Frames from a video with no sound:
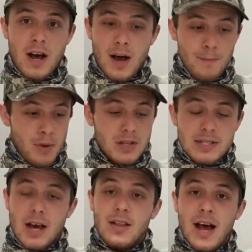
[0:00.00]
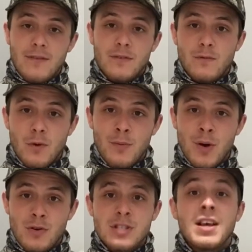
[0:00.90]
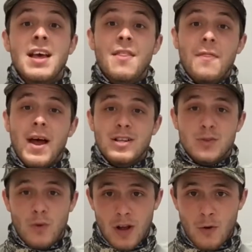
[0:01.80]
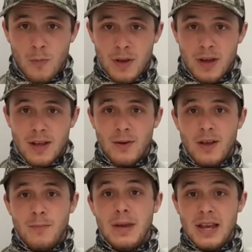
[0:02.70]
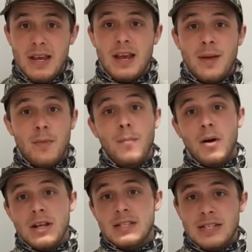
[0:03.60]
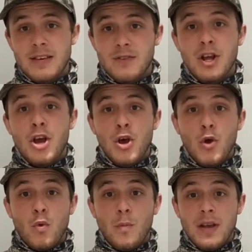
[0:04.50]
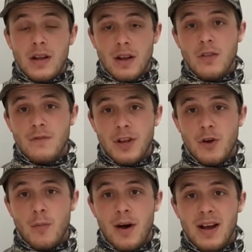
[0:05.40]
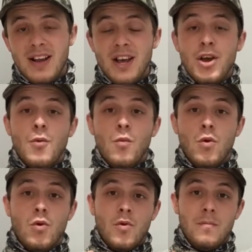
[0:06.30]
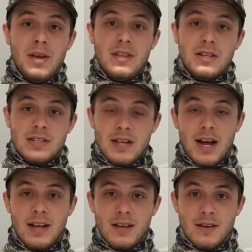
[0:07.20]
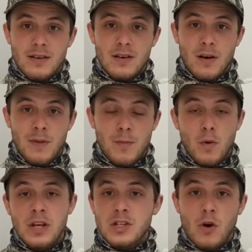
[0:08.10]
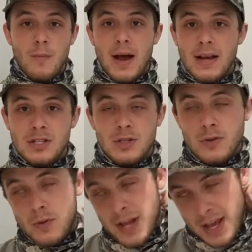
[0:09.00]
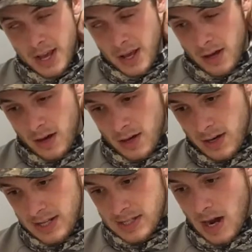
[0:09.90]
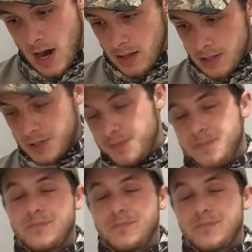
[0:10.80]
I bust out laughing for the most, that is the one I will pick. Me and my buddy Steven, who will be in another video of mine, will be the deciding uh, people. He's going back to uh, his college